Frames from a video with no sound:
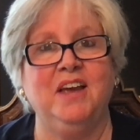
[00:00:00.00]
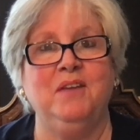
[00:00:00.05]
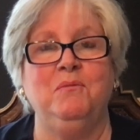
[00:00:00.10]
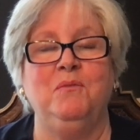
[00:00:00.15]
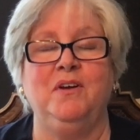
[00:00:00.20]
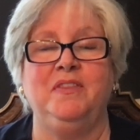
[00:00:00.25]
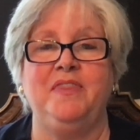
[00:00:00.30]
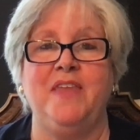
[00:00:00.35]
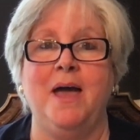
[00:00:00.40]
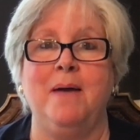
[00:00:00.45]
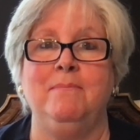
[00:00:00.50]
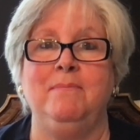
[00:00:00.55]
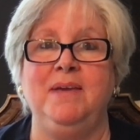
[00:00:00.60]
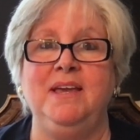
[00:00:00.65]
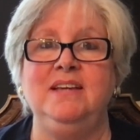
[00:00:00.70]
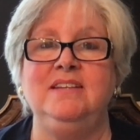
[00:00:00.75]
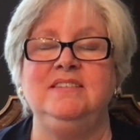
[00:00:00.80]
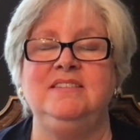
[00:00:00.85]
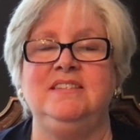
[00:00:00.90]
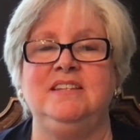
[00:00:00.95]
And what that
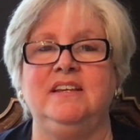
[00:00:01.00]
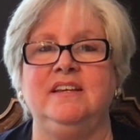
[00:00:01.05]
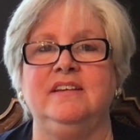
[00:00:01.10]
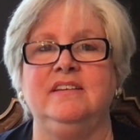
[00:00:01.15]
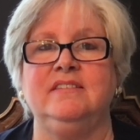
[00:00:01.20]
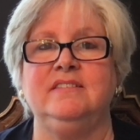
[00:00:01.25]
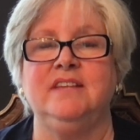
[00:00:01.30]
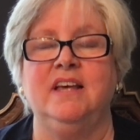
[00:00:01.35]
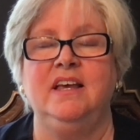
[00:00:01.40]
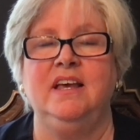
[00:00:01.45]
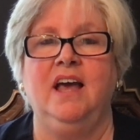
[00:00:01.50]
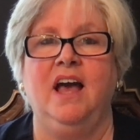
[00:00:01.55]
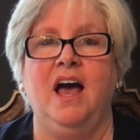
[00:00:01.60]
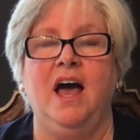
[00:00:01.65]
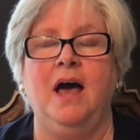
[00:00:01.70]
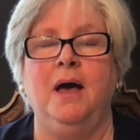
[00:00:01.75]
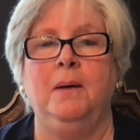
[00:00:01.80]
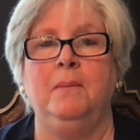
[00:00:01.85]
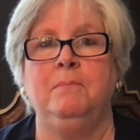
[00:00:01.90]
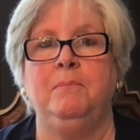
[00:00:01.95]
means is
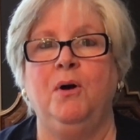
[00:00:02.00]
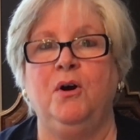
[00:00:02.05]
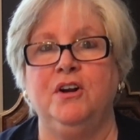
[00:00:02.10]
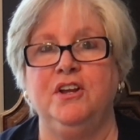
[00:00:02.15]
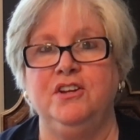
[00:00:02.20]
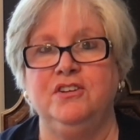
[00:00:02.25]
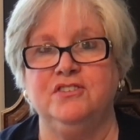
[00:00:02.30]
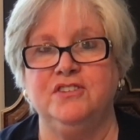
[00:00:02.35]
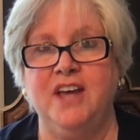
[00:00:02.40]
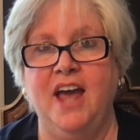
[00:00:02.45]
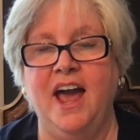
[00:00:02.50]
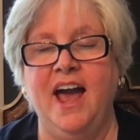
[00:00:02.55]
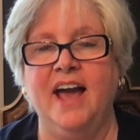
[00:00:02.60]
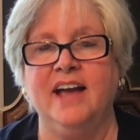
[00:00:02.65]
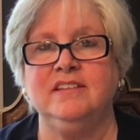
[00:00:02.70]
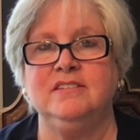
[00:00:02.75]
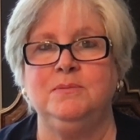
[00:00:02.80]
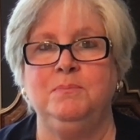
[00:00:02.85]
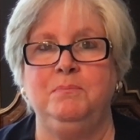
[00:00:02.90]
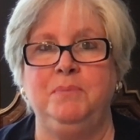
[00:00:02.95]
part of your
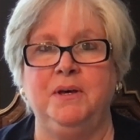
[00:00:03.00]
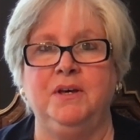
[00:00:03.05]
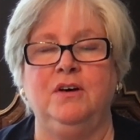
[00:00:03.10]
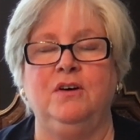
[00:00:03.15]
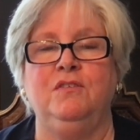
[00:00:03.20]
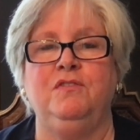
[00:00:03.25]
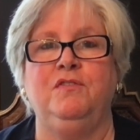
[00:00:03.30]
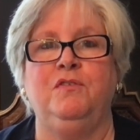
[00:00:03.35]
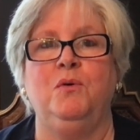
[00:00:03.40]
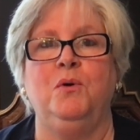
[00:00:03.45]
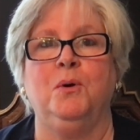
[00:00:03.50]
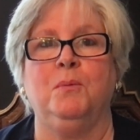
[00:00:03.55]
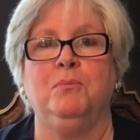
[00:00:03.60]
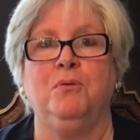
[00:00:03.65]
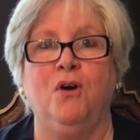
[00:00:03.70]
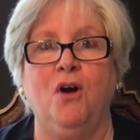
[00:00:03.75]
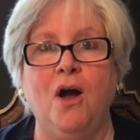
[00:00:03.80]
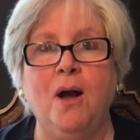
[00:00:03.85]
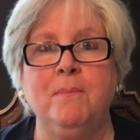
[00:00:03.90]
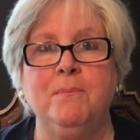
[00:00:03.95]
tax bill for
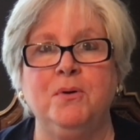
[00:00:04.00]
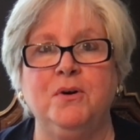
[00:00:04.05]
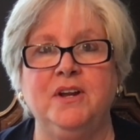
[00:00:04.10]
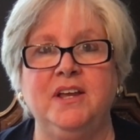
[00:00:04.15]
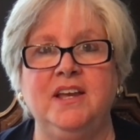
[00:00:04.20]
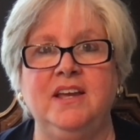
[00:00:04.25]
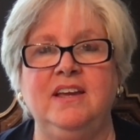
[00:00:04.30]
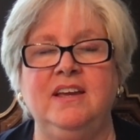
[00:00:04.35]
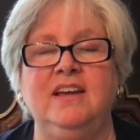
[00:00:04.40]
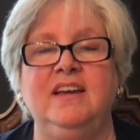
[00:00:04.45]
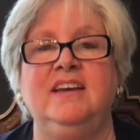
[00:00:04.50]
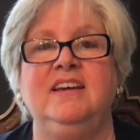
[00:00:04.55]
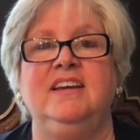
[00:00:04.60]
property